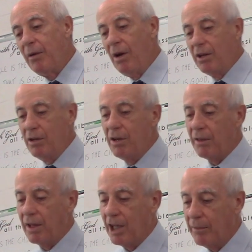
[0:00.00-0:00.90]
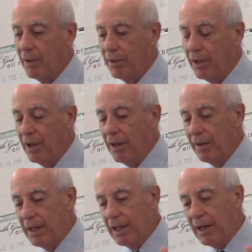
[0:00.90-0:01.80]
want you to think about
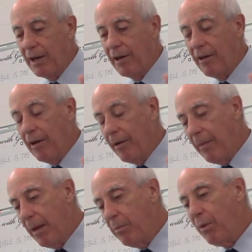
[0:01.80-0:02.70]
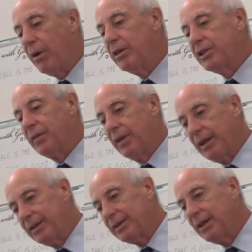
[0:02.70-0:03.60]
the importance of
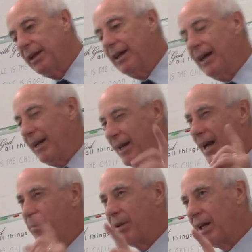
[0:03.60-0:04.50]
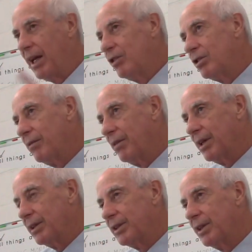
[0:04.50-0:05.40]
this and the application of
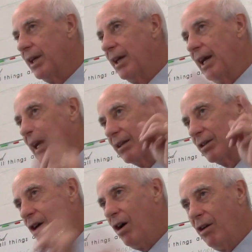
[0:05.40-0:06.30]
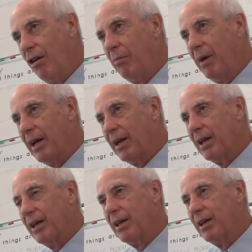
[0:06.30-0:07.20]
this. And God
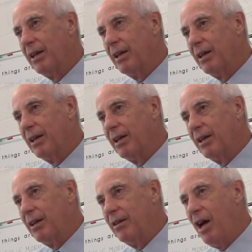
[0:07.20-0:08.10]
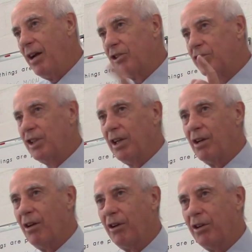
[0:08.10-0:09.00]
Almighty, not sitting
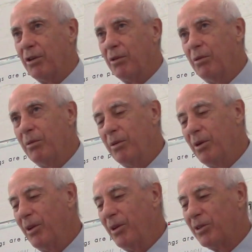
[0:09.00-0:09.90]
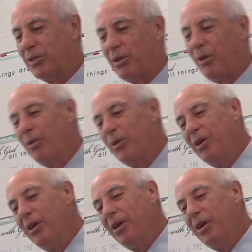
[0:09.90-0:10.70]
on you as a stone,